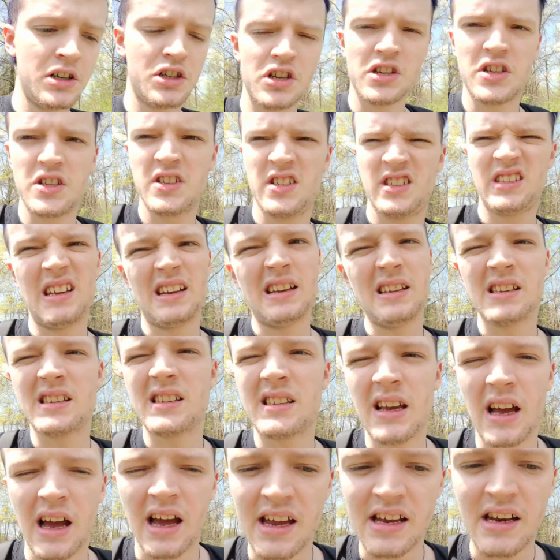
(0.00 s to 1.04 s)
just sit
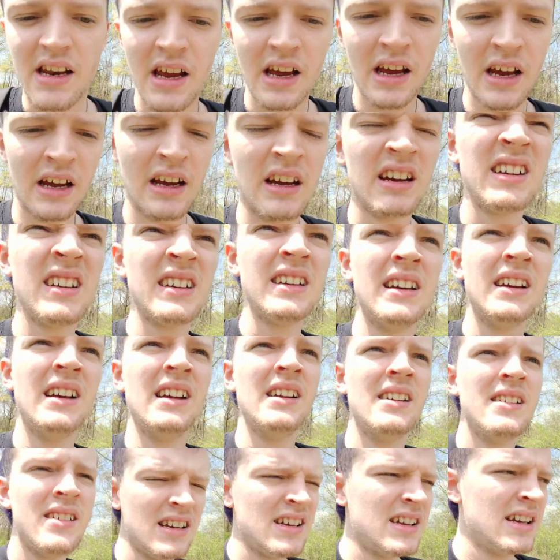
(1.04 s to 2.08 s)
inside.
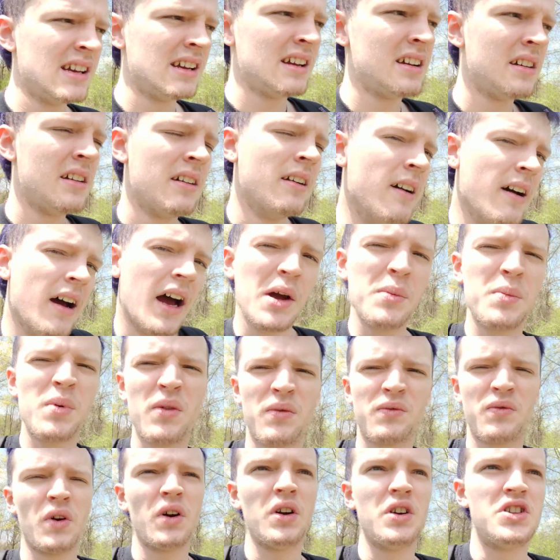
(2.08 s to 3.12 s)
I
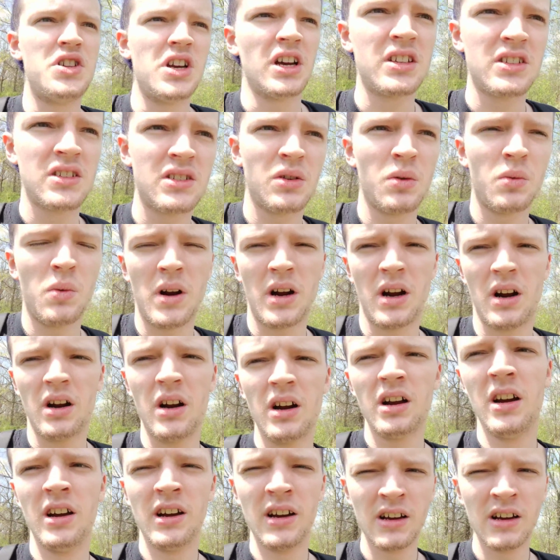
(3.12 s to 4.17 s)
prefer just to wear,